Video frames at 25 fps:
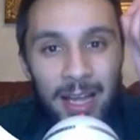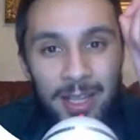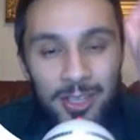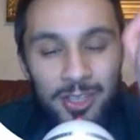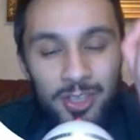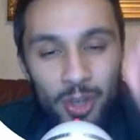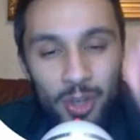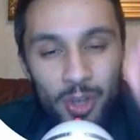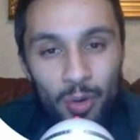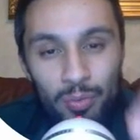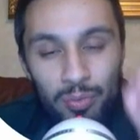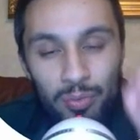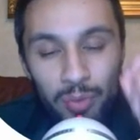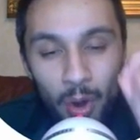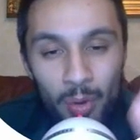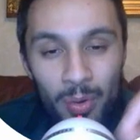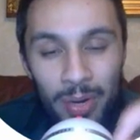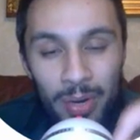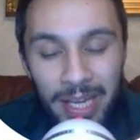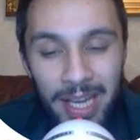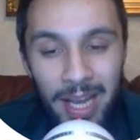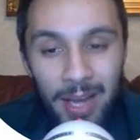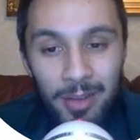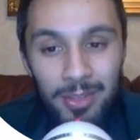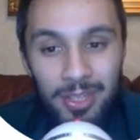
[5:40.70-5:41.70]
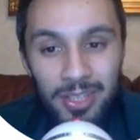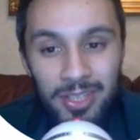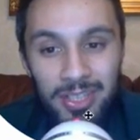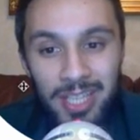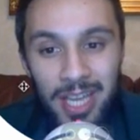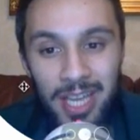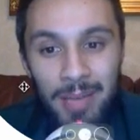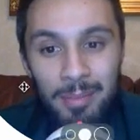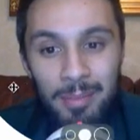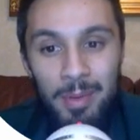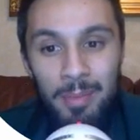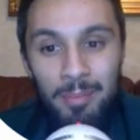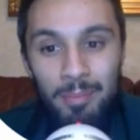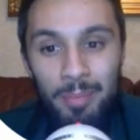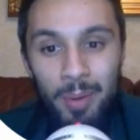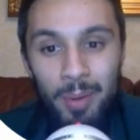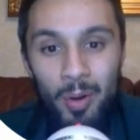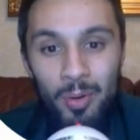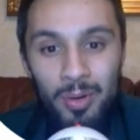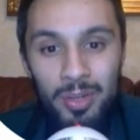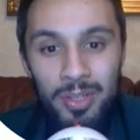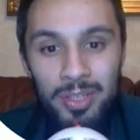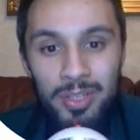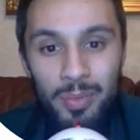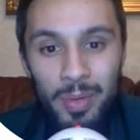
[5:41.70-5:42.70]
And so rolling out the same in
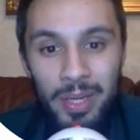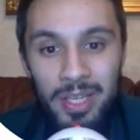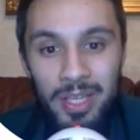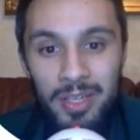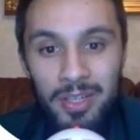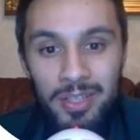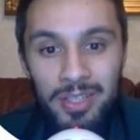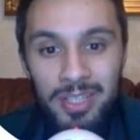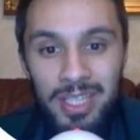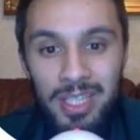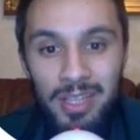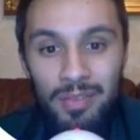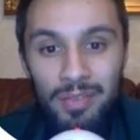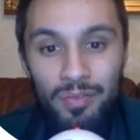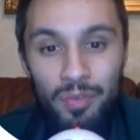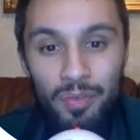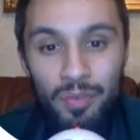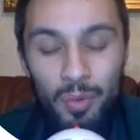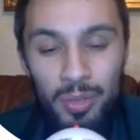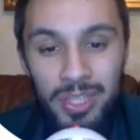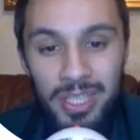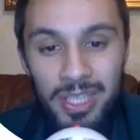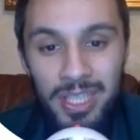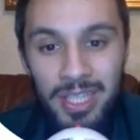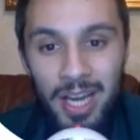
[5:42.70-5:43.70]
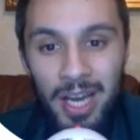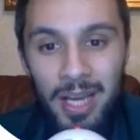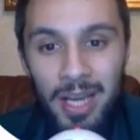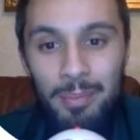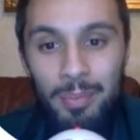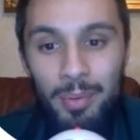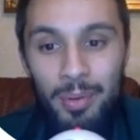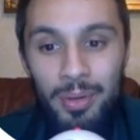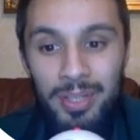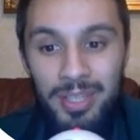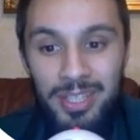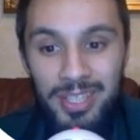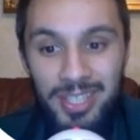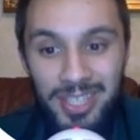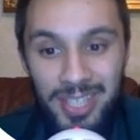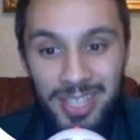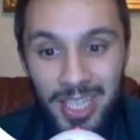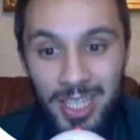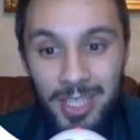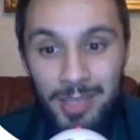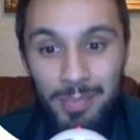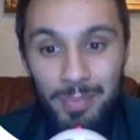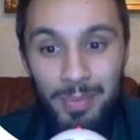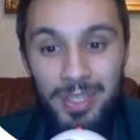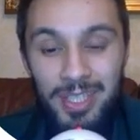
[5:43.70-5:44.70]
Poland, where you can see
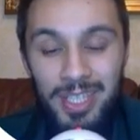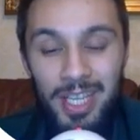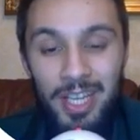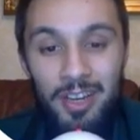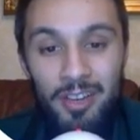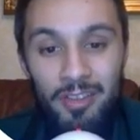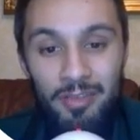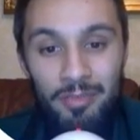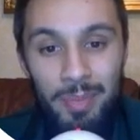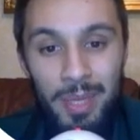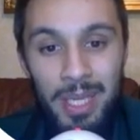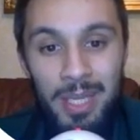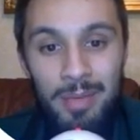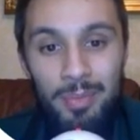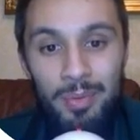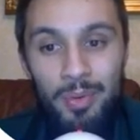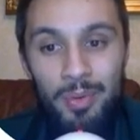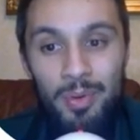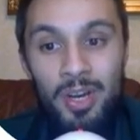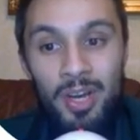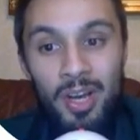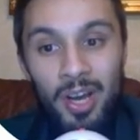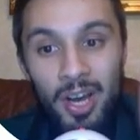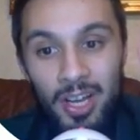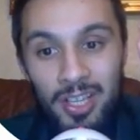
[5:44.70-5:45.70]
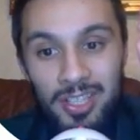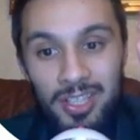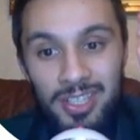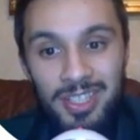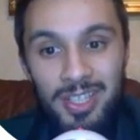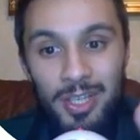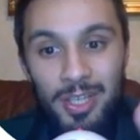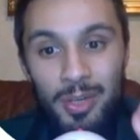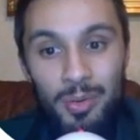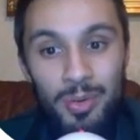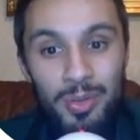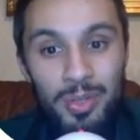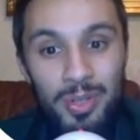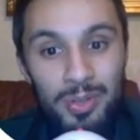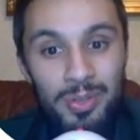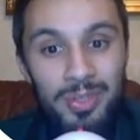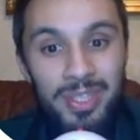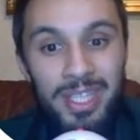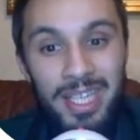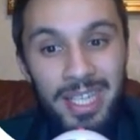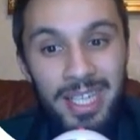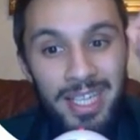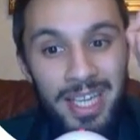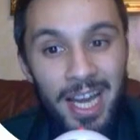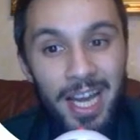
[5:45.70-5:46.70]
49.6% of people are still
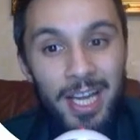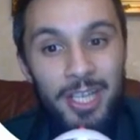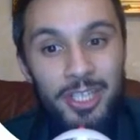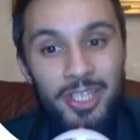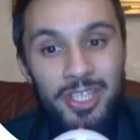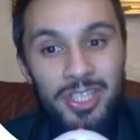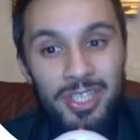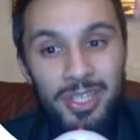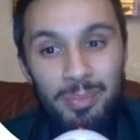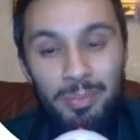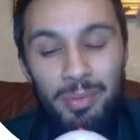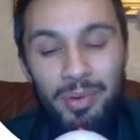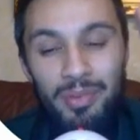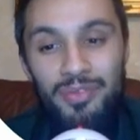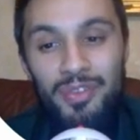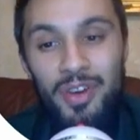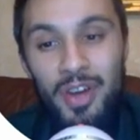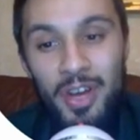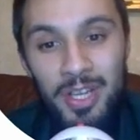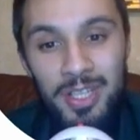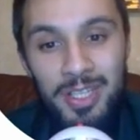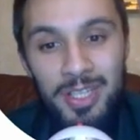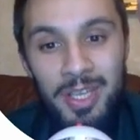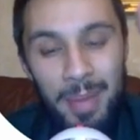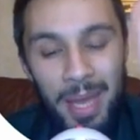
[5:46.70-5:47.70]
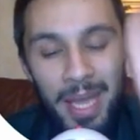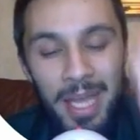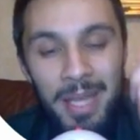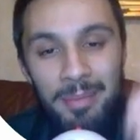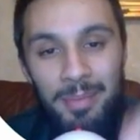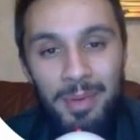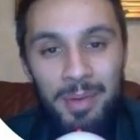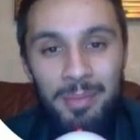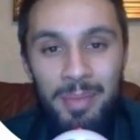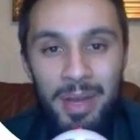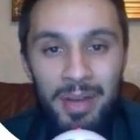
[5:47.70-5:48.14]
using cash as the preferred payment